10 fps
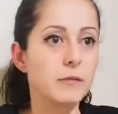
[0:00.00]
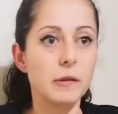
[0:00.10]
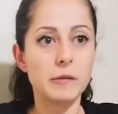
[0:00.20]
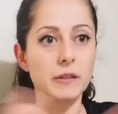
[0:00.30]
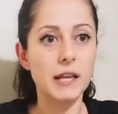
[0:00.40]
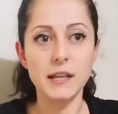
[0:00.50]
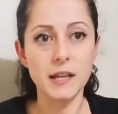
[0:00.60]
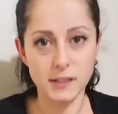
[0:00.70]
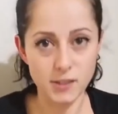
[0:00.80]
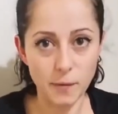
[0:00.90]
they get
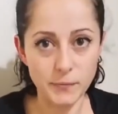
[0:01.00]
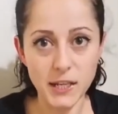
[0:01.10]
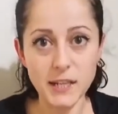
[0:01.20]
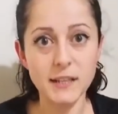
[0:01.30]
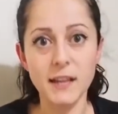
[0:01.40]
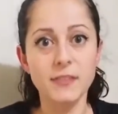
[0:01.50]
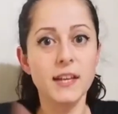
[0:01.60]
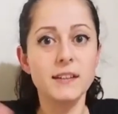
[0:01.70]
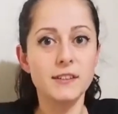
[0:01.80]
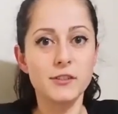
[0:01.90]
adopted, and
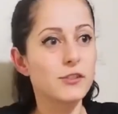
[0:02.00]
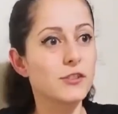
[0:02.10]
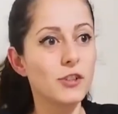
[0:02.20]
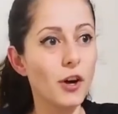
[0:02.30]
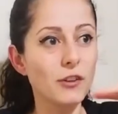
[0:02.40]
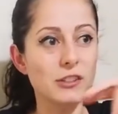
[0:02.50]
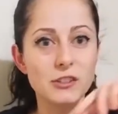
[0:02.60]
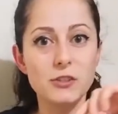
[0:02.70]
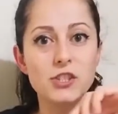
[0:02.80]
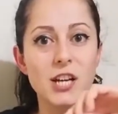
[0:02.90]
then
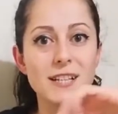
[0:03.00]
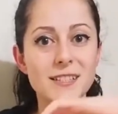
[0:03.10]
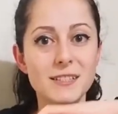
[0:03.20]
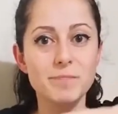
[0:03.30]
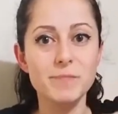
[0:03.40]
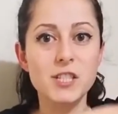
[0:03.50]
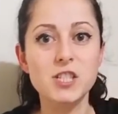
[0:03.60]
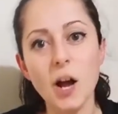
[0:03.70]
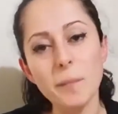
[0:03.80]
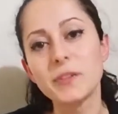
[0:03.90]
you just
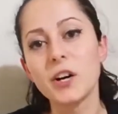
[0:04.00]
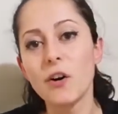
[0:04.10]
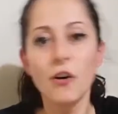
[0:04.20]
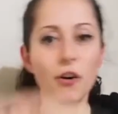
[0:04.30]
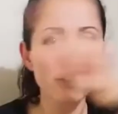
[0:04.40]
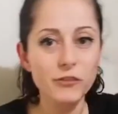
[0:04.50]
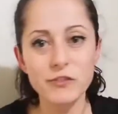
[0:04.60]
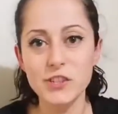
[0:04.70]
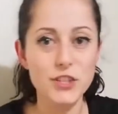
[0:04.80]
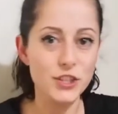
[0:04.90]
stop the whole
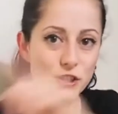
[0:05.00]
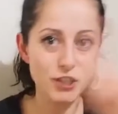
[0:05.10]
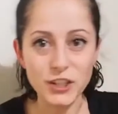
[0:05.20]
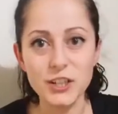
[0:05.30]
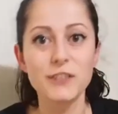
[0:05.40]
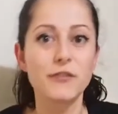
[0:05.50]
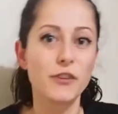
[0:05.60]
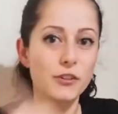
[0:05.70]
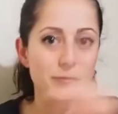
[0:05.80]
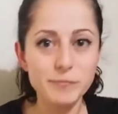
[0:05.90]
vicious circle
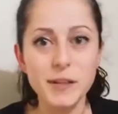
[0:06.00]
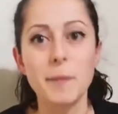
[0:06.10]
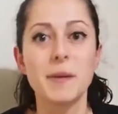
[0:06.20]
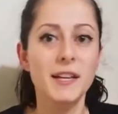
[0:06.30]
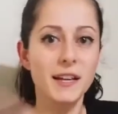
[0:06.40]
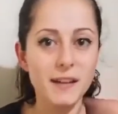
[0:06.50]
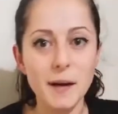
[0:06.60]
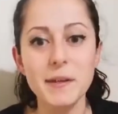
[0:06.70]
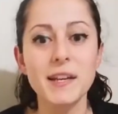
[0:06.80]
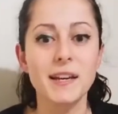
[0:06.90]
for coming and
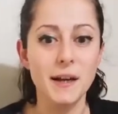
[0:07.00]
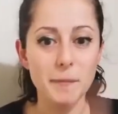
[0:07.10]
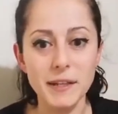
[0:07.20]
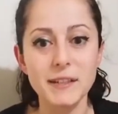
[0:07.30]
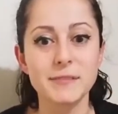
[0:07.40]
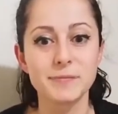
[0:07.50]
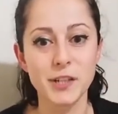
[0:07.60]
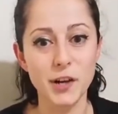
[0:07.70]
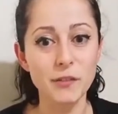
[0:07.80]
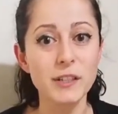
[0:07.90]
coming and coming, you
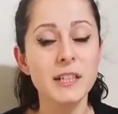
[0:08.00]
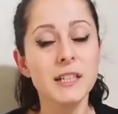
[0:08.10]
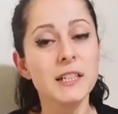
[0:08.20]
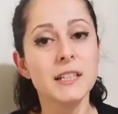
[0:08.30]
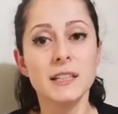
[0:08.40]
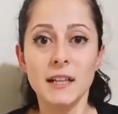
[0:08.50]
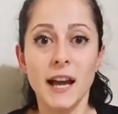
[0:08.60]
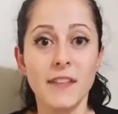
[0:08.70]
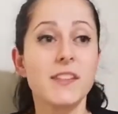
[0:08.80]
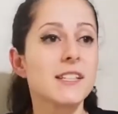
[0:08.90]
know.
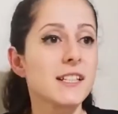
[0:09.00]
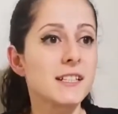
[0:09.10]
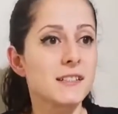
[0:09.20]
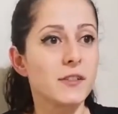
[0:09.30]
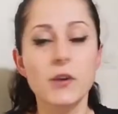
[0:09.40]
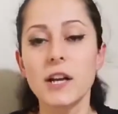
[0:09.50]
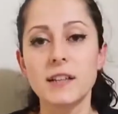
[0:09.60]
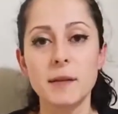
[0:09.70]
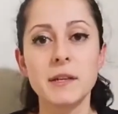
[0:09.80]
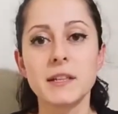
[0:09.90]
And this is great.
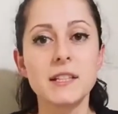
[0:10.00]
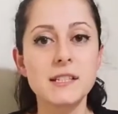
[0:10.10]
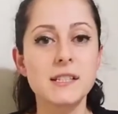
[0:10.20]
I mean, this